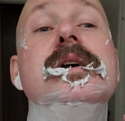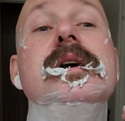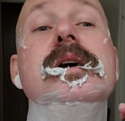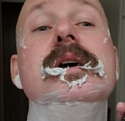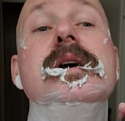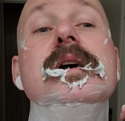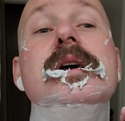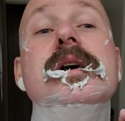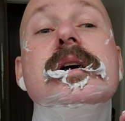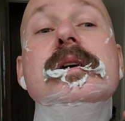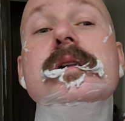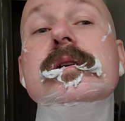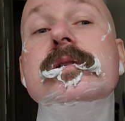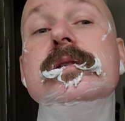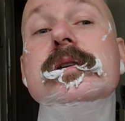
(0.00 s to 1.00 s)
uh, a
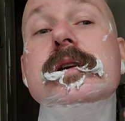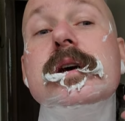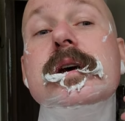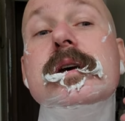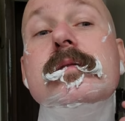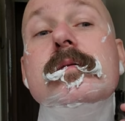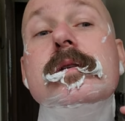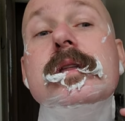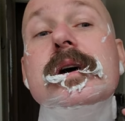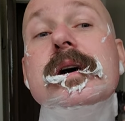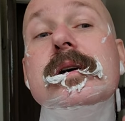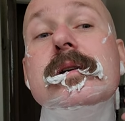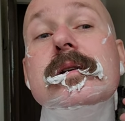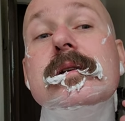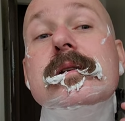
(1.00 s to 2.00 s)
close shave
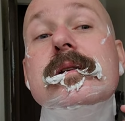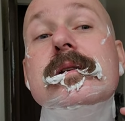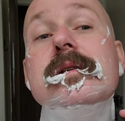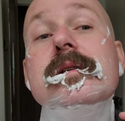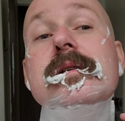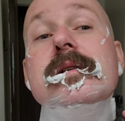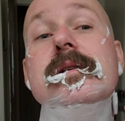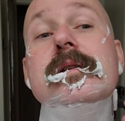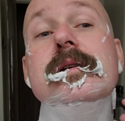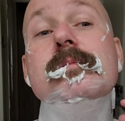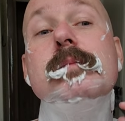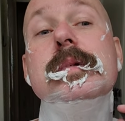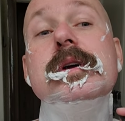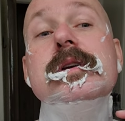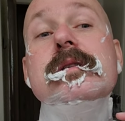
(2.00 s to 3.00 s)
without a
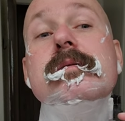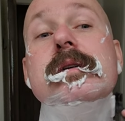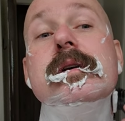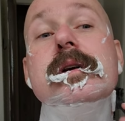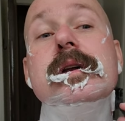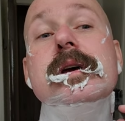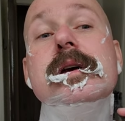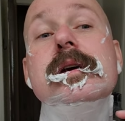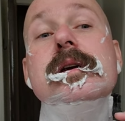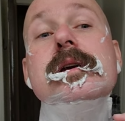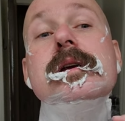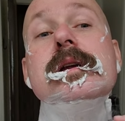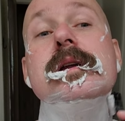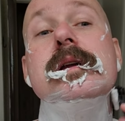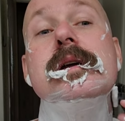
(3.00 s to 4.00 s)
bunch of
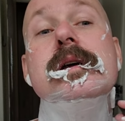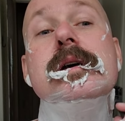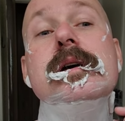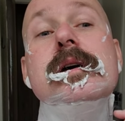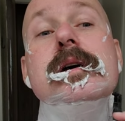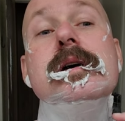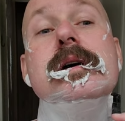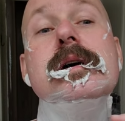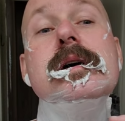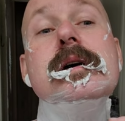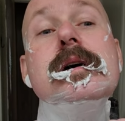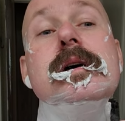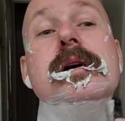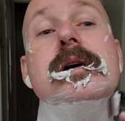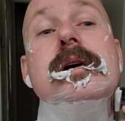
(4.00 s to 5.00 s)
irritation.
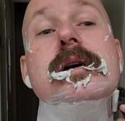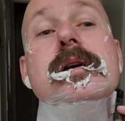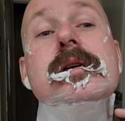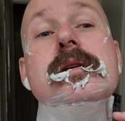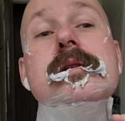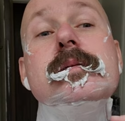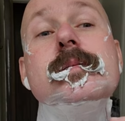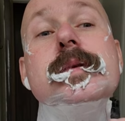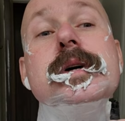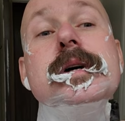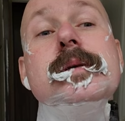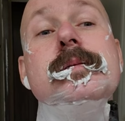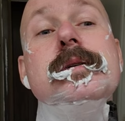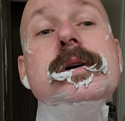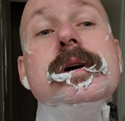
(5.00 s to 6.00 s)

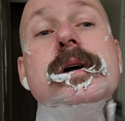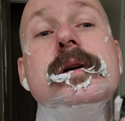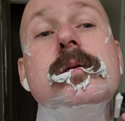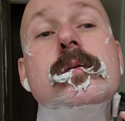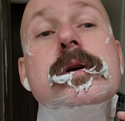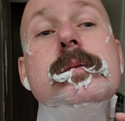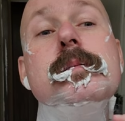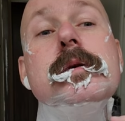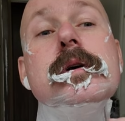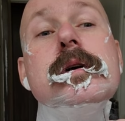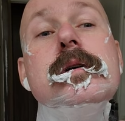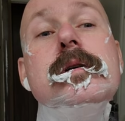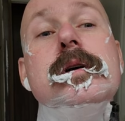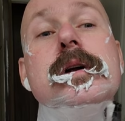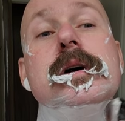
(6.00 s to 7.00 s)
Sometimes I'll get a weeper
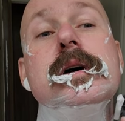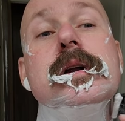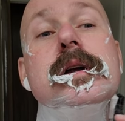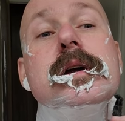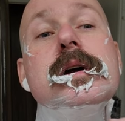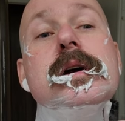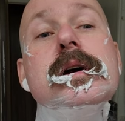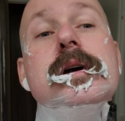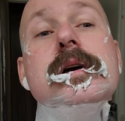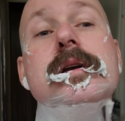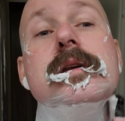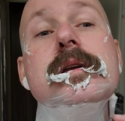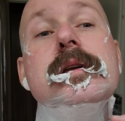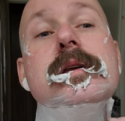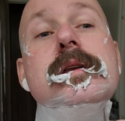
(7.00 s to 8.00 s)
going on here
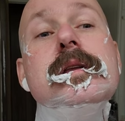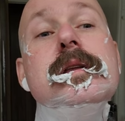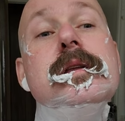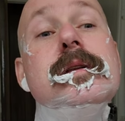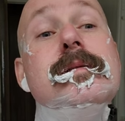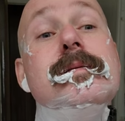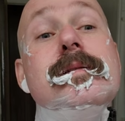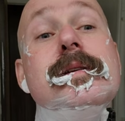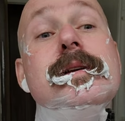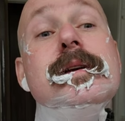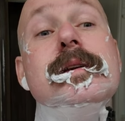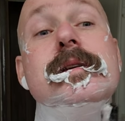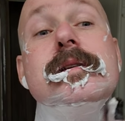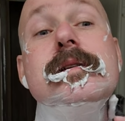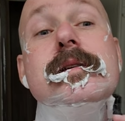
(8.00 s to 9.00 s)
because
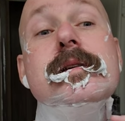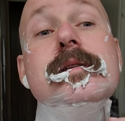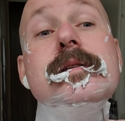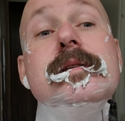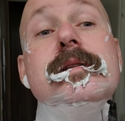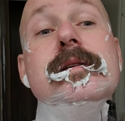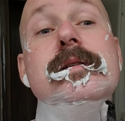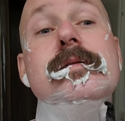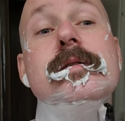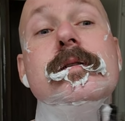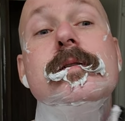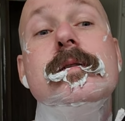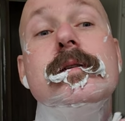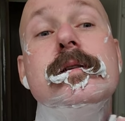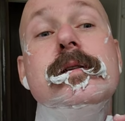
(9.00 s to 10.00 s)
it's just
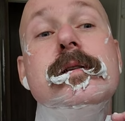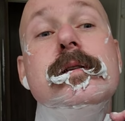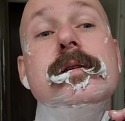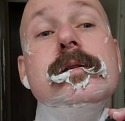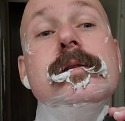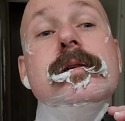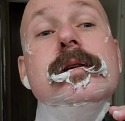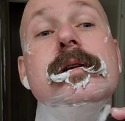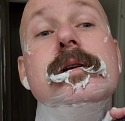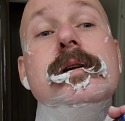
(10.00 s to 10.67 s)
difficult to